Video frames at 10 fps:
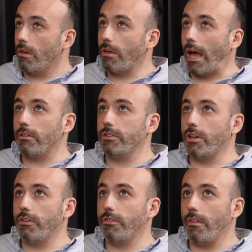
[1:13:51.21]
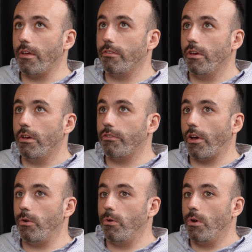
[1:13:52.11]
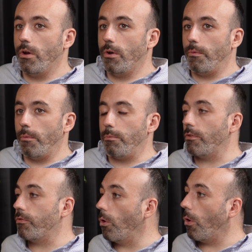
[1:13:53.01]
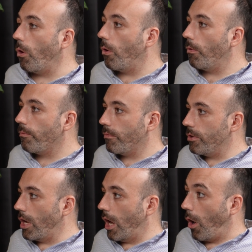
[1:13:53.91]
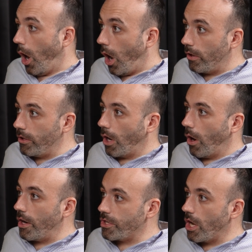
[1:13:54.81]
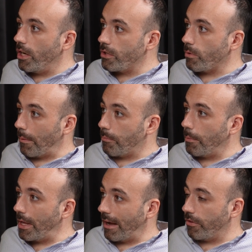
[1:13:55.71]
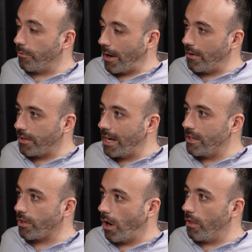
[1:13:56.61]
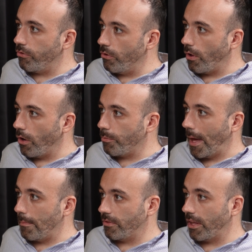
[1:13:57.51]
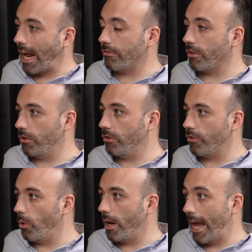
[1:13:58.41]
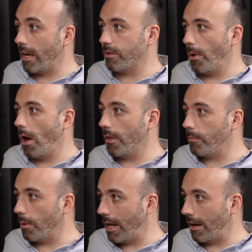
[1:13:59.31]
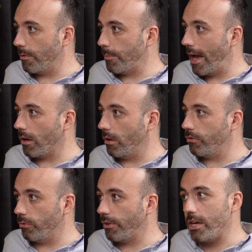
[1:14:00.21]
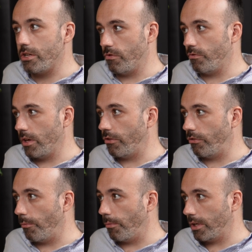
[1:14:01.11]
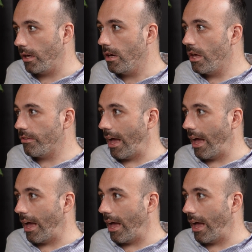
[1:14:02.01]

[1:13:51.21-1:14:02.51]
How should I say this? So before, a journalist would probably have to spend days going through those papers. They'd have to consult an expert. They'd probably have to pay a consultation fee to somebody to